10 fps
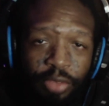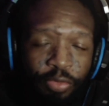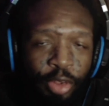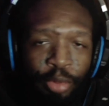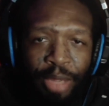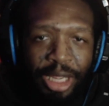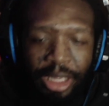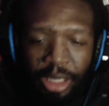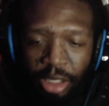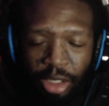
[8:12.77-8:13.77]

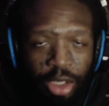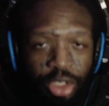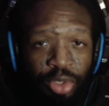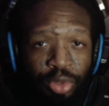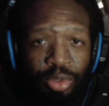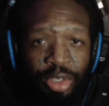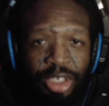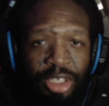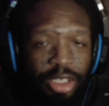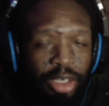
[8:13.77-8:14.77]
filmmaking,
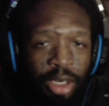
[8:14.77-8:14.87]
cartoons,